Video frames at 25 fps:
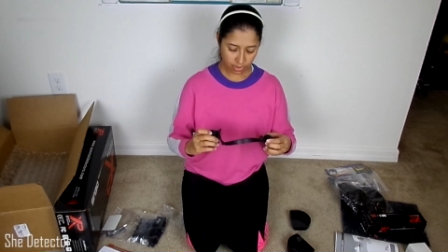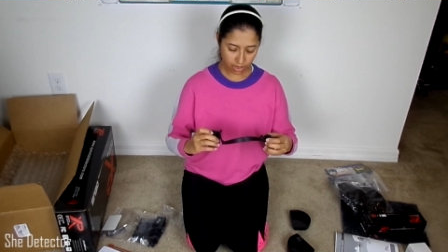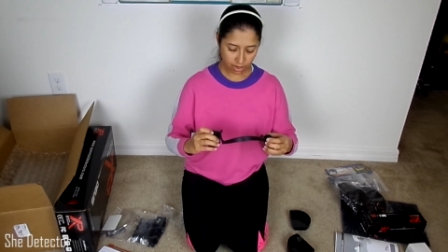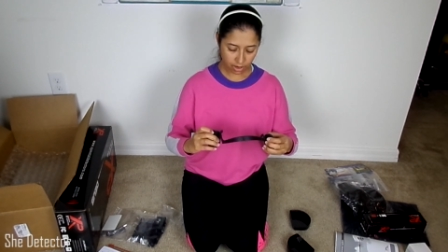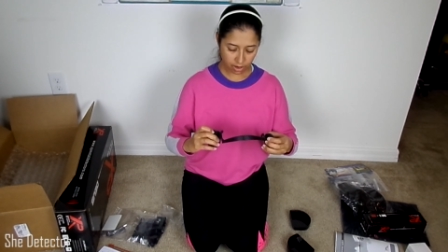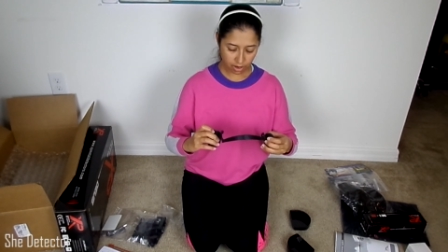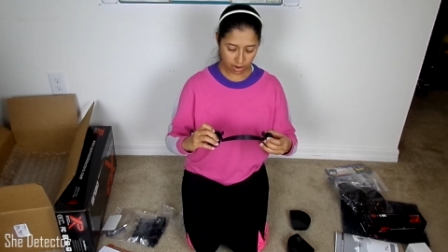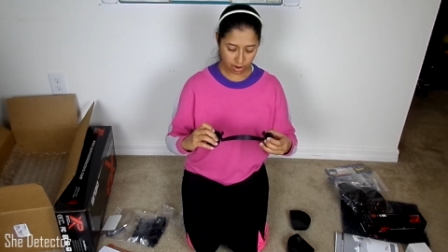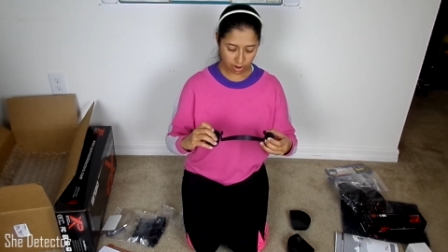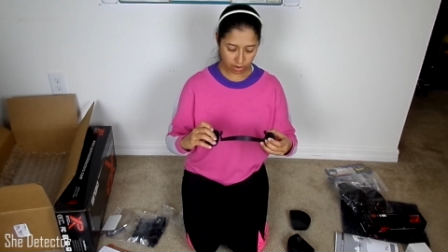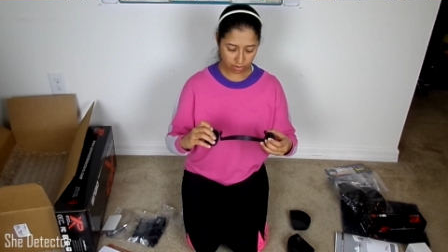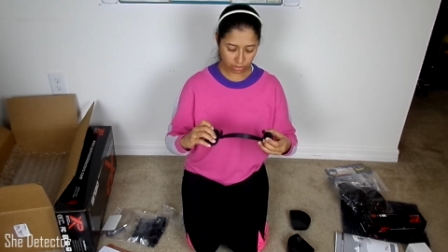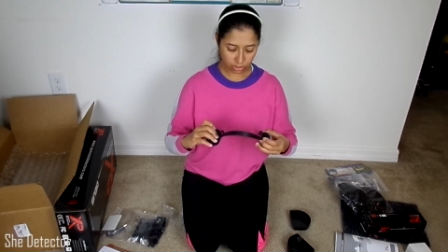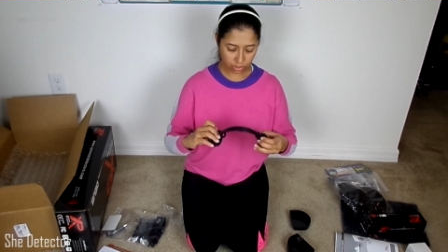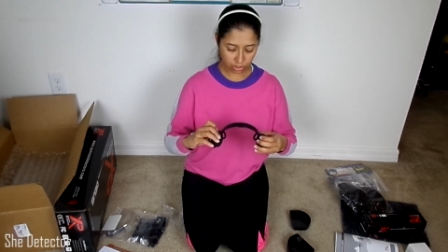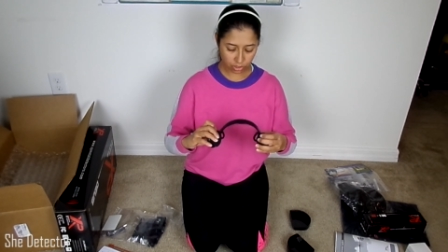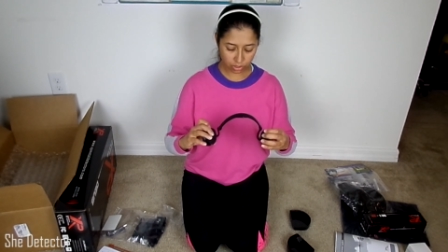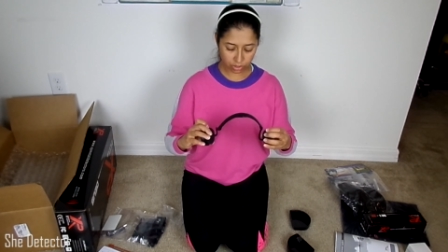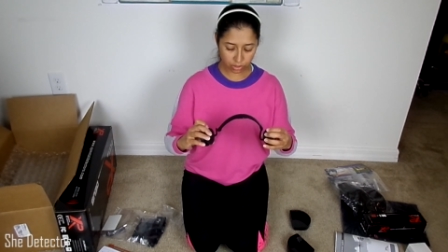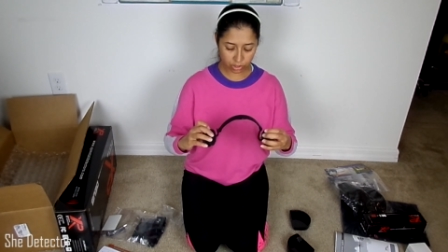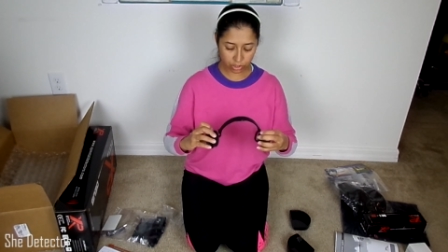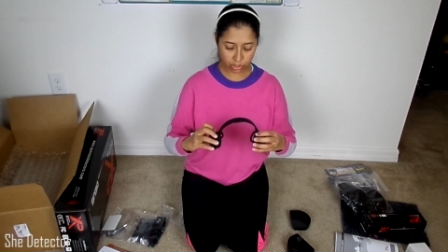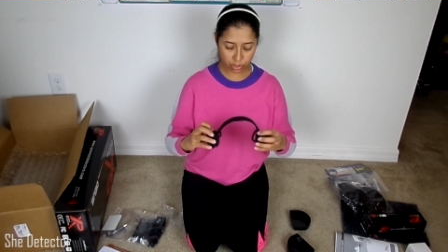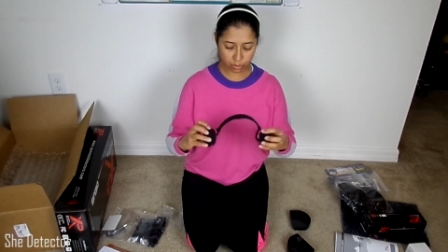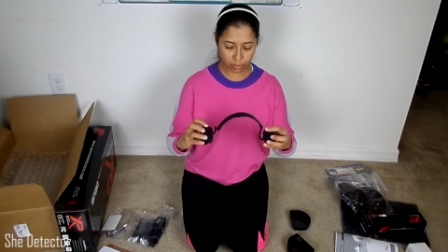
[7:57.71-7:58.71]
I don't know. So
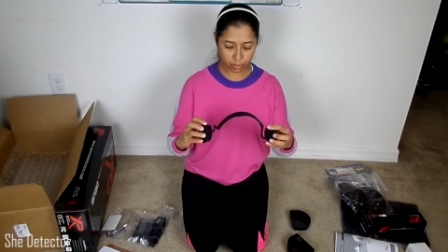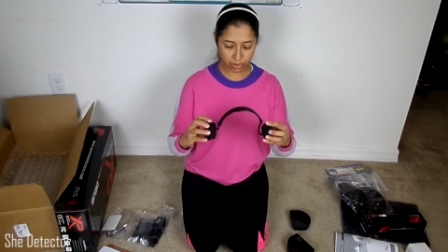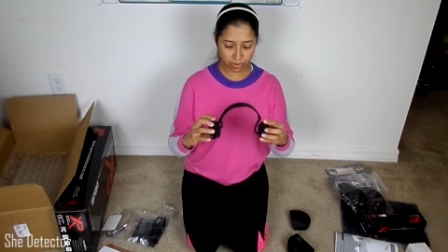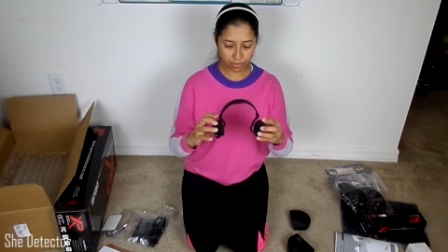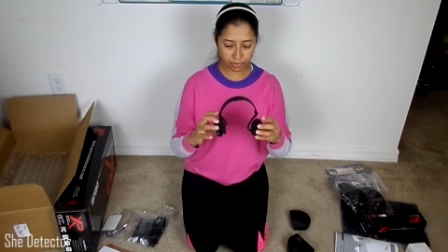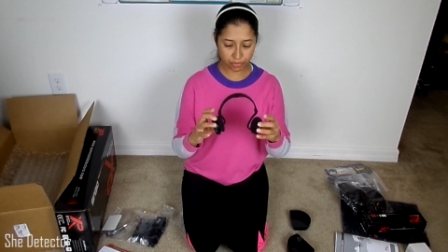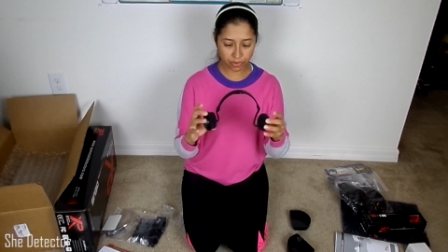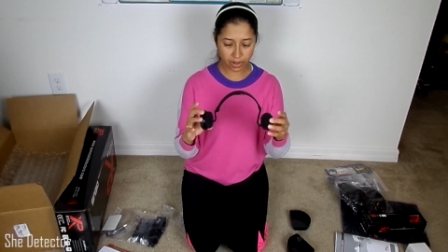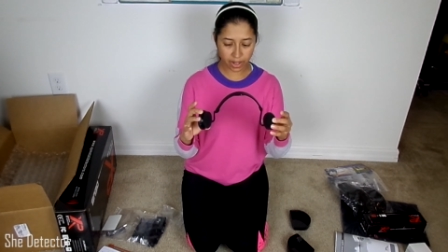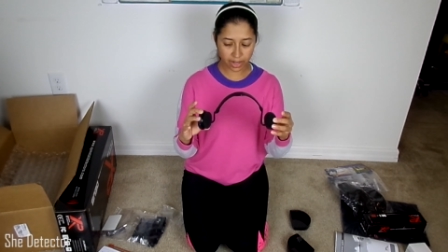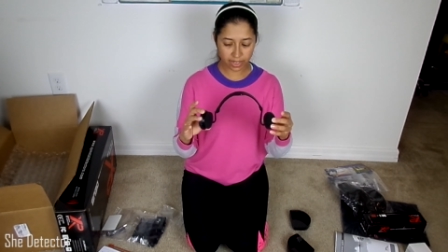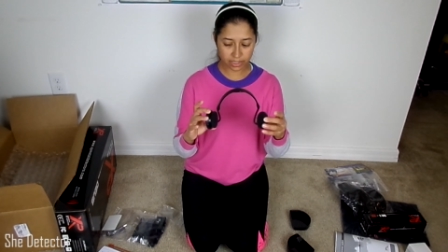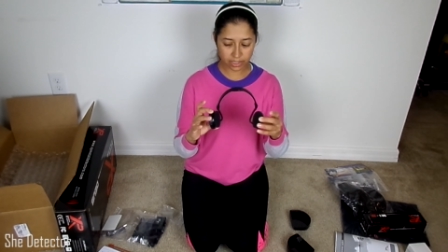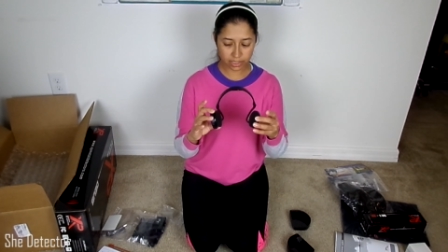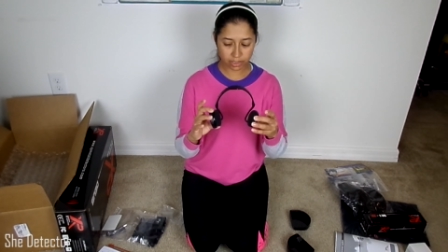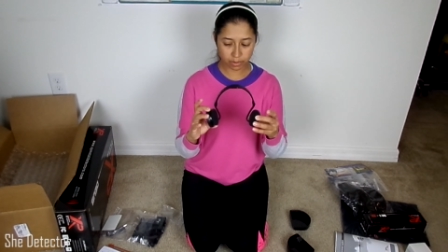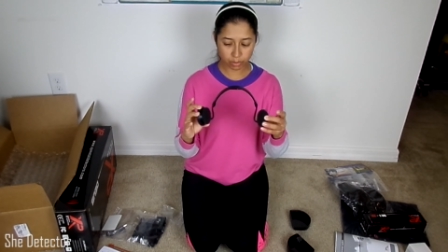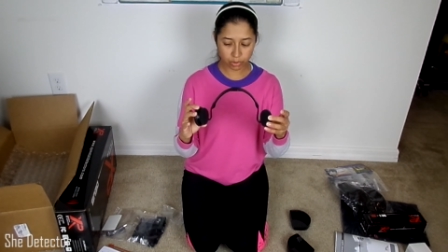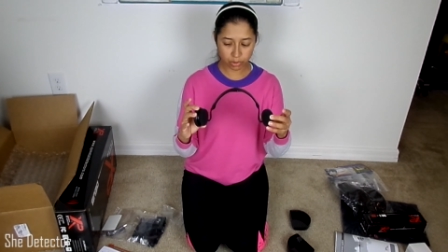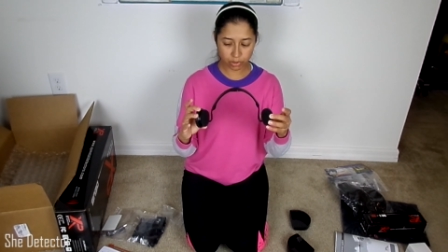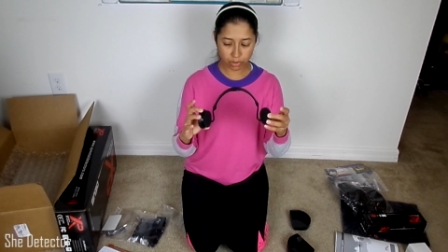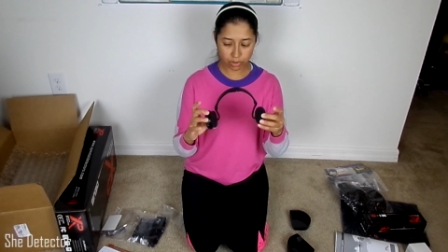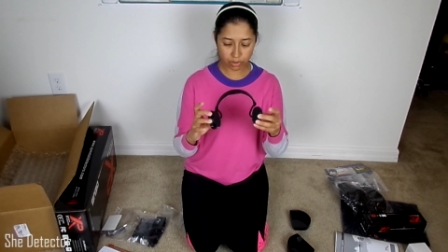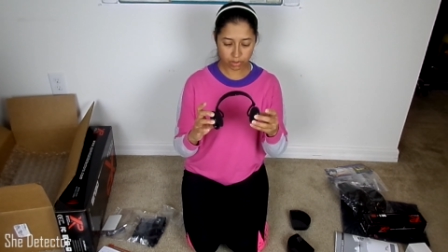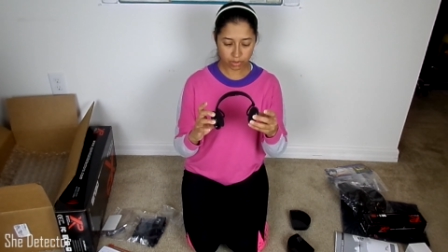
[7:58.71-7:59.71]
they're super
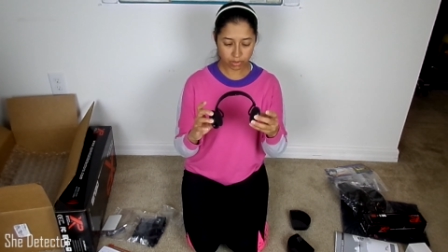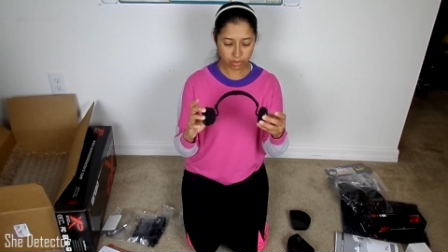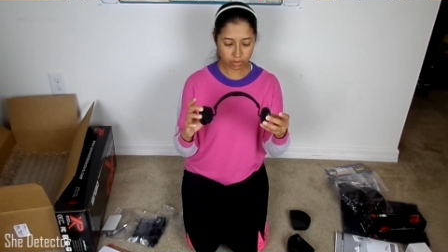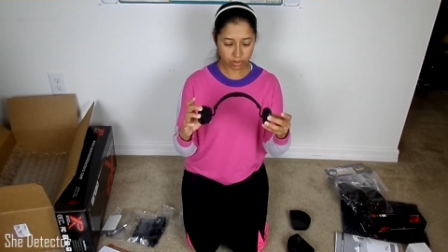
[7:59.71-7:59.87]
flexible.